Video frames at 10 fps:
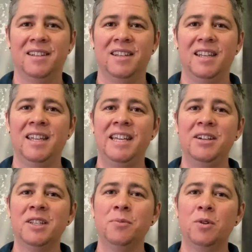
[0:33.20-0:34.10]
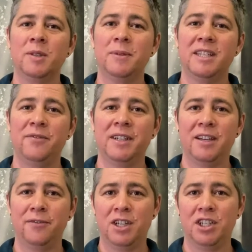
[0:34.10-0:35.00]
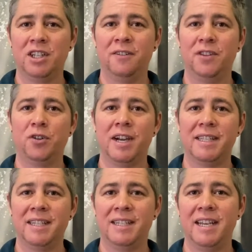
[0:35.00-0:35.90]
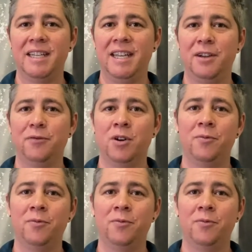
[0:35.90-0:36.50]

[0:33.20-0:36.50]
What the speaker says: And here's a more specific definition of the Graston technique from